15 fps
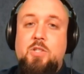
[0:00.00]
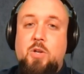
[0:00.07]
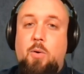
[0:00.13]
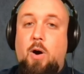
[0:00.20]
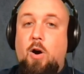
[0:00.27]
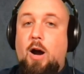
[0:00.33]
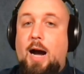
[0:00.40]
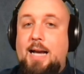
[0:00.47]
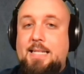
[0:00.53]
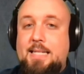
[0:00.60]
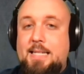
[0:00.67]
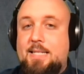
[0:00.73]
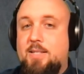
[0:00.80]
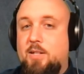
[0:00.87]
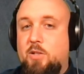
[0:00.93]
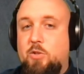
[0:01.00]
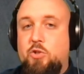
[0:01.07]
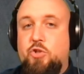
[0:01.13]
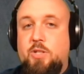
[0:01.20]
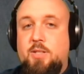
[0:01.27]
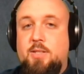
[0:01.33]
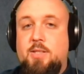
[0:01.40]
So our IT
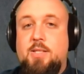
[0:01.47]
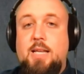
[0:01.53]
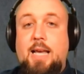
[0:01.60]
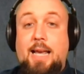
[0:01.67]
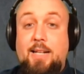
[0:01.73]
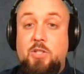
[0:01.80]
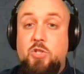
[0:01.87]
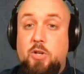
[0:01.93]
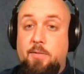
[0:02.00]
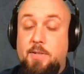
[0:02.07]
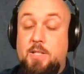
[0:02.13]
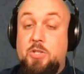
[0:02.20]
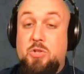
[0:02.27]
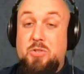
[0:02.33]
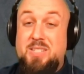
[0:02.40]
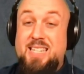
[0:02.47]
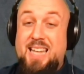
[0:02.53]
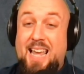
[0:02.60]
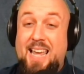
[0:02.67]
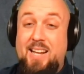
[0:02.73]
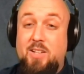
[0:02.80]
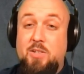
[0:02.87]
solutions and services are
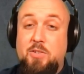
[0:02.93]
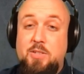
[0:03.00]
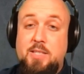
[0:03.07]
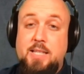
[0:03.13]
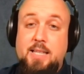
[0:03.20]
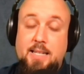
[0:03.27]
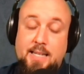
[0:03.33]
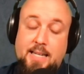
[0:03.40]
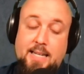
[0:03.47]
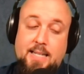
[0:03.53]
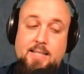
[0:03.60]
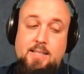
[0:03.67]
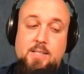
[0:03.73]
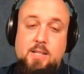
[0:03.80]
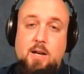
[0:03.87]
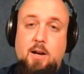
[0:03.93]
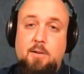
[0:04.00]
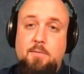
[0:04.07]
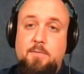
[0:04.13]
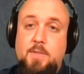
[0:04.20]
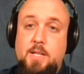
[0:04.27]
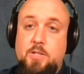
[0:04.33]
tailored to the needs
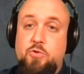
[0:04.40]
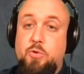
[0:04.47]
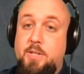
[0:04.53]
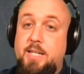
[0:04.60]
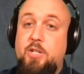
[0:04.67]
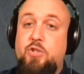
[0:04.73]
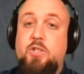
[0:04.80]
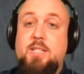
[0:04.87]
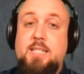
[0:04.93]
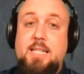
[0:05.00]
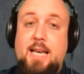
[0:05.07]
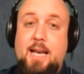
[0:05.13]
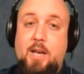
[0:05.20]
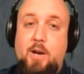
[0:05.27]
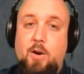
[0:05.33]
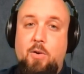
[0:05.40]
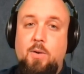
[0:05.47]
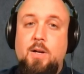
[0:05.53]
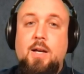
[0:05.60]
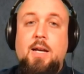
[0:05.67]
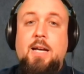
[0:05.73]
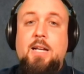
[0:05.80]
of the strategic CIO
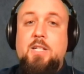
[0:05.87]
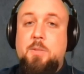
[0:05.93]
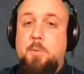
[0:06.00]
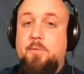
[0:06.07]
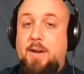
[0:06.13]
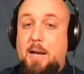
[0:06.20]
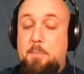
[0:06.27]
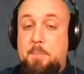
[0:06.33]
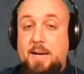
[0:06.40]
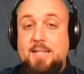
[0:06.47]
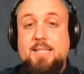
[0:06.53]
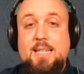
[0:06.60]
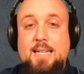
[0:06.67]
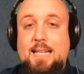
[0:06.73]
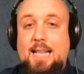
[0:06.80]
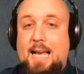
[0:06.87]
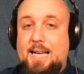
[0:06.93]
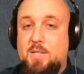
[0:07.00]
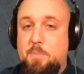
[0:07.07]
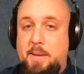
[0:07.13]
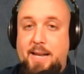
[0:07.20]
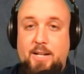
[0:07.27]
to provide
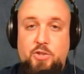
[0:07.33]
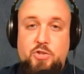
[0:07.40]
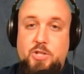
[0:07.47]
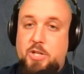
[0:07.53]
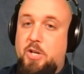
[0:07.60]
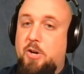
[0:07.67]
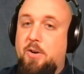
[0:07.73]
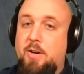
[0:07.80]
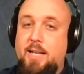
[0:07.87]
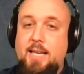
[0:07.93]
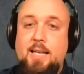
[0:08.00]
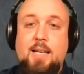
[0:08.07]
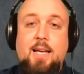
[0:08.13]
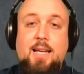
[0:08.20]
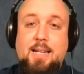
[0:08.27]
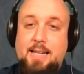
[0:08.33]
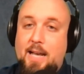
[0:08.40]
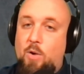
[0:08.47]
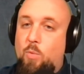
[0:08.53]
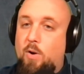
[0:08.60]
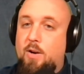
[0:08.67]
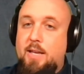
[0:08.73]
best-in-class managed security,
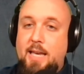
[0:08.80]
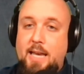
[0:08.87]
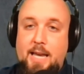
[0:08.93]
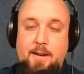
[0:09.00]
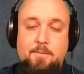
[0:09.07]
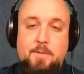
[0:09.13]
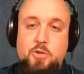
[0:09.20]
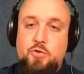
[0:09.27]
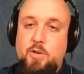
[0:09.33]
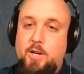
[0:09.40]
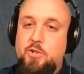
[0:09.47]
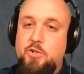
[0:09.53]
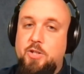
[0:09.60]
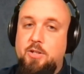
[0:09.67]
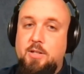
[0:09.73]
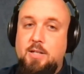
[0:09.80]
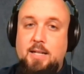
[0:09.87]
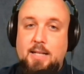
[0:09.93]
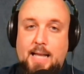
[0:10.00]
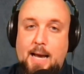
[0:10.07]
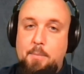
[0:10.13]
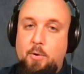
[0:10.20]
network, infrastructure,
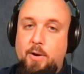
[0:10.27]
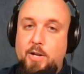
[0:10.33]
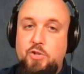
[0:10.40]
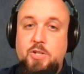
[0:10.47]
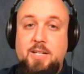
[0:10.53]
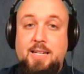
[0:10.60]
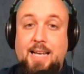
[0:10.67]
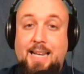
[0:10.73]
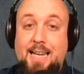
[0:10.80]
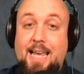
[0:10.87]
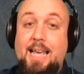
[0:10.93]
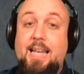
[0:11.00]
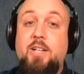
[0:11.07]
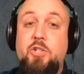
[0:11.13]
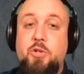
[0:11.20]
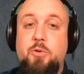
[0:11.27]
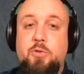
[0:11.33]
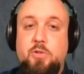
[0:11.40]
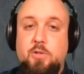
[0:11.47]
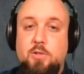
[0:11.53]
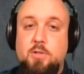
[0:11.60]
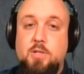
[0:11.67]
collaboration, and
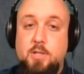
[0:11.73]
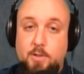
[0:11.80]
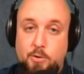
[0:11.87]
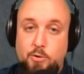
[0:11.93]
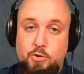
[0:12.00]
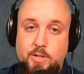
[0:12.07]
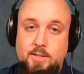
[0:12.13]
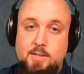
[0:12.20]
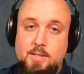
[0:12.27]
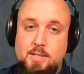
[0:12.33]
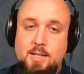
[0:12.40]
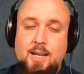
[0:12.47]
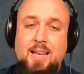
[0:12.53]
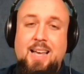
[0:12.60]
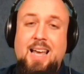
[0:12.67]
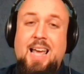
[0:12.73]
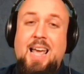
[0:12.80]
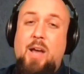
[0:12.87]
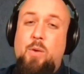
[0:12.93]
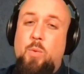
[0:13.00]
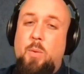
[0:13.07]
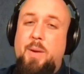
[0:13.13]
end-user solutions.
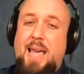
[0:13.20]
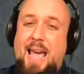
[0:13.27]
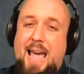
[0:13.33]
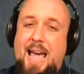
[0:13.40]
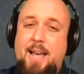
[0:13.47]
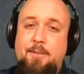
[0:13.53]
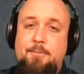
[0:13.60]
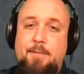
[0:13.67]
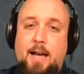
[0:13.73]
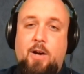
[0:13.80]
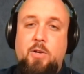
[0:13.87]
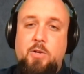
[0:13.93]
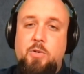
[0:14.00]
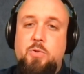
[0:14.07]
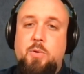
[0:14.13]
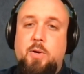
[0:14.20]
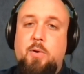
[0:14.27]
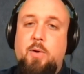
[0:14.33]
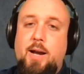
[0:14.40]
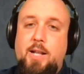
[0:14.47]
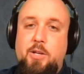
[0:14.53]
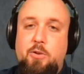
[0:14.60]
And where we add value to a
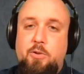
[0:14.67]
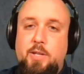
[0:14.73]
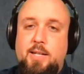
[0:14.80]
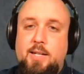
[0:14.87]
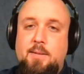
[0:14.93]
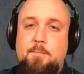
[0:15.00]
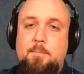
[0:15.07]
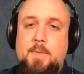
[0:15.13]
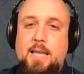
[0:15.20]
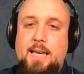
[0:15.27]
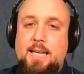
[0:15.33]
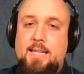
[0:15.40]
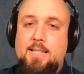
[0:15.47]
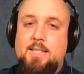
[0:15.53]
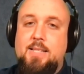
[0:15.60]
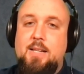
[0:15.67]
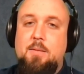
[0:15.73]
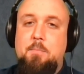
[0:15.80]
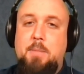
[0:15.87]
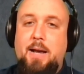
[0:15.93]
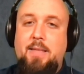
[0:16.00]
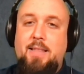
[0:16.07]
credit union is
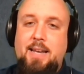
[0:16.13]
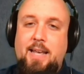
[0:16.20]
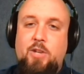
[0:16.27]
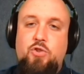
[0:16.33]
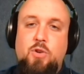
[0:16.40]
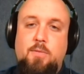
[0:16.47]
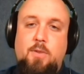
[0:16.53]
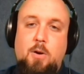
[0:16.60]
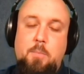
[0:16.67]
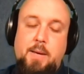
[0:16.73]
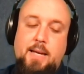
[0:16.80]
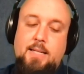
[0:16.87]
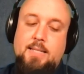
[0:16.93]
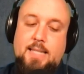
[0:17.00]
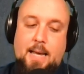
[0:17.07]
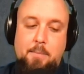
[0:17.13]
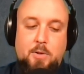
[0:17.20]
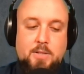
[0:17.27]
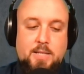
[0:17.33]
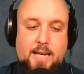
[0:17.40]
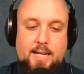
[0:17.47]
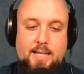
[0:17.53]
by the nature of our being
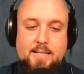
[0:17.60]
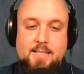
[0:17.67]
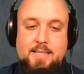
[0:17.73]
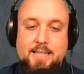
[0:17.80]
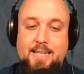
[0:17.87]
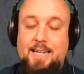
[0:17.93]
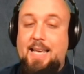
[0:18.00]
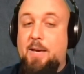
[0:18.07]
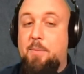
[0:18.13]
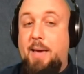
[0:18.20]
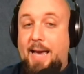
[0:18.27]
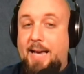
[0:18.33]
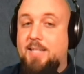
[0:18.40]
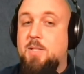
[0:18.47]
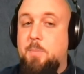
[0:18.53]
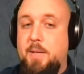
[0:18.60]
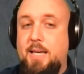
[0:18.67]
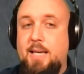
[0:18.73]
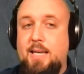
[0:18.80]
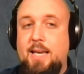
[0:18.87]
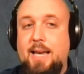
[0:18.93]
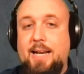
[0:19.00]
simultaneously an
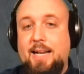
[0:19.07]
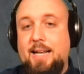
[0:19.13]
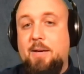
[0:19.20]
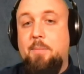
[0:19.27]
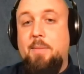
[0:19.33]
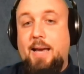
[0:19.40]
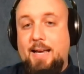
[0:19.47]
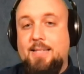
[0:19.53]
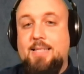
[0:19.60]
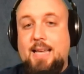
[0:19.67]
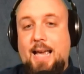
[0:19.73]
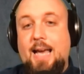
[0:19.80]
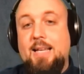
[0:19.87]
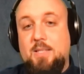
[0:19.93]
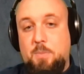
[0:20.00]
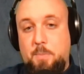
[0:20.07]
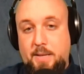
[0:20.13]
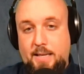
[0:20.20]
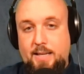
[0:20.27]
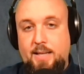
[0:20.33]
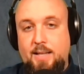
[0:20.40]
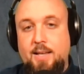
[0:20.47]
MSP and an
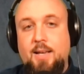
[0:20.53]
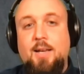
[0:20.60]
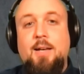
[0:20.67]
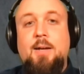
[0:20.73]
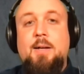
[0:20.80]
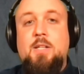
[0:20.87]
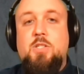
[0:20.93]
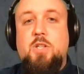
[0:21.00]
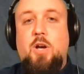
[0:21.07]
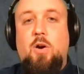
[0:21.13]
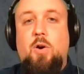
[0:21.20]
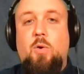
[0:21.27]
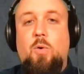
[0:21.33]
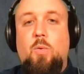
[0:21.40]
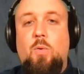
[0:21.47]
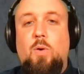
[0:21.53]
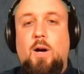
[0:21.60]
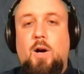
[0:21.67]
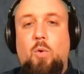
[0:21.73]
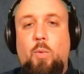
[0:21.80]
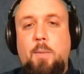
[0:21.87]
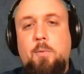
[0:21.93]
MSSP. So
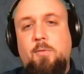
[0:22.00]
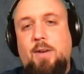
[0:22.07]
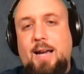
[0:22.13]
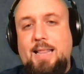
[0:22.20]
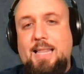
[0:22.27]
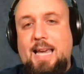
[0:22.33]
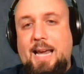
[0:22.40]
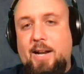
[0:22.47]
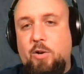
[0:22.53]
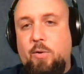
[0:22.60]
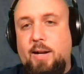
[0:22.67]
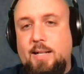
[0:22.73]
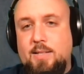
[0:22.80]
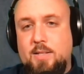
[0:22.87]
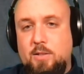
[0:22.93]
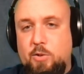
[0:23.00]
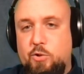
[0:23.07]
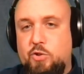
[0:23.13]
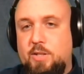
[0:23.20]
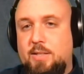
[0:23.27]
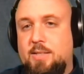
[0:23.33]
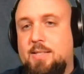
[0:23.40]
we provide the integrated
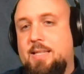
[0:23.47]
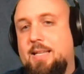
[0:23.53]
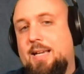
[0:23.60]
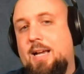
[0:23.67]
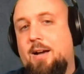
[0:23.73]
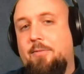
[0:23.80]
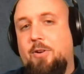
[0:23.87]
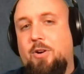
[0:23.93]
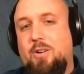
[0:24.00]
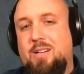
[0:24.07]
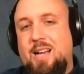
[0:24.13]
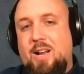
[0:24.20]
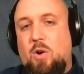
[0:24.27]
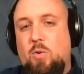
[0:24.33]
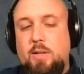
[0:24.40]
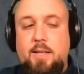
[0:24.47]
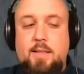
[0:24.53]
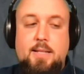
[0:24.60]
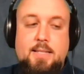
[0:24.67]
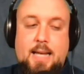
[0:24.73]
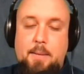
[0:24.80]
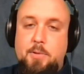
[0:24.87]
solutions that cover not only the
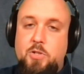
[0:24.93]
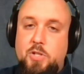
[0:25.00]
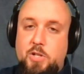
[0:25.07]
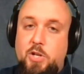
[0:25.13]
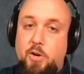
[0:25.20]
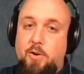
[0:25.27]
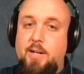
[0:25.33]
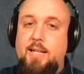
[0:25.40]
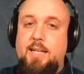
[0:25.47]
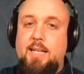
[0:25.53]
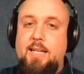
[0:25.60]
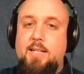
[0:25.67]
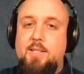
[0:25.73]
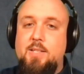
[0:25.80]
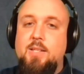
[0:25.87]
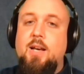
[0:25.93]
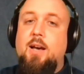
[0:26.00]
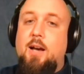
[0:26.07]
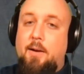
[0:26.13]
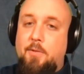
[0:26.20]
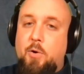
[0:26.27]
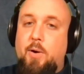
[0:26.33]
cybersecurity needs
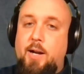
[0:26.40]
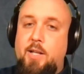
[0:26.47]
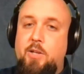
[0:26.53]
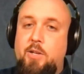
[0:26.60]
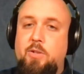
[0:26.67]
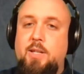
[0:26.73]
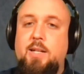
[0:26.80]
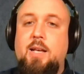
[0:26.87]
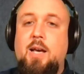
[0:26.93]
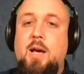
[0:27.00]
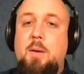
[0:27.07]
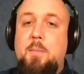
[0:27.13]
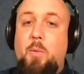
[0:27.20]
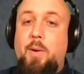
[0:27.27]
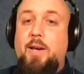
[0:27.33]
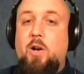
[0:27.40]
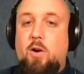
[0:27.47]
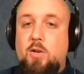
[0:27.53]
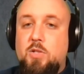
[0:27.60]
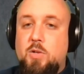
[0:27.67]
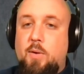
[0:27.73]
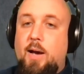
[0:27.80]
of a credit union, but we can
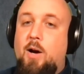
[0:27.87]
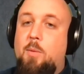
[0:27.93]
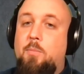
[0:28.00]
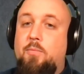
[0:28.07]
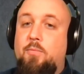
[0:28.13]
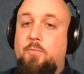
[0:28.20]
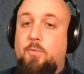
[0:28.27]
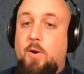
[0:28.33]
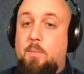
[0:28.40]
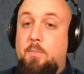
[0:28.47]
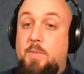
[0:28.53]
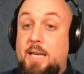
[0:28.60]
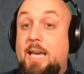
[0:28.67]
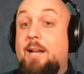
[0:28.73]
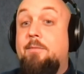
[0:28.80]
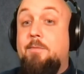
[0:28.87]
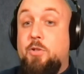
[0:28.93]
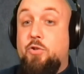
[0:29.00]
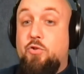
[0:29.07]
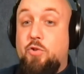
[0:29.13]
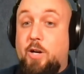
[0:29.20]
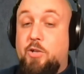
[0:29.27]
also help from the
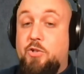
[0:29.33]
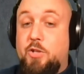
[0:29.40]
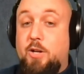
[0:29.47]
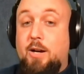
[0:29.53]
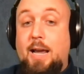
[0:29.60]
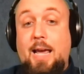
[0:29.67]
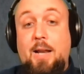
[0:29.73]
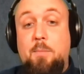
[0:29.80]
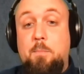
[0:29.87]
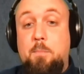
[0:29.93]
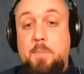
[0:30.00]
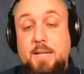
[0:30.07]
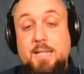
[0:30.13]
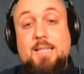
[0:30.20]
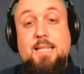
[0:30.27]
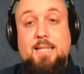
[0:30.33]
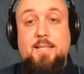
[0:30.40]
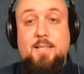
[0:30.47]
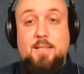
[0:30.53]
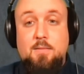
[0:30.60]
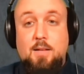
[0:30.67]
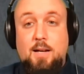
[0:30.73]
infrastructure and
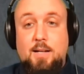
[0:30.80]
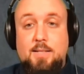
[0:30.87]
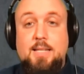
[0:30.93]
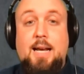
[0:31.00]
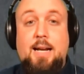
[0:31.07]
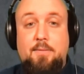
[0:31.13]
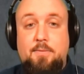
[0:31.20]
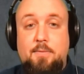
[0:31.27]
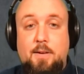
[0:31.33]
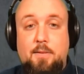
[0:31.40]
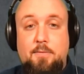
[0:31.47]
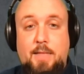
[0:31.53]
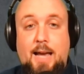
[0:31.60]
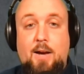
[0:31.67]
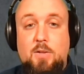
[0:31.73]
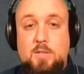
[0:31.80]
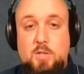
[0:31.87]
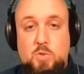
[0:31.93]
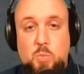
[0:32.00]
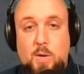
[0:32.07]
business side of the house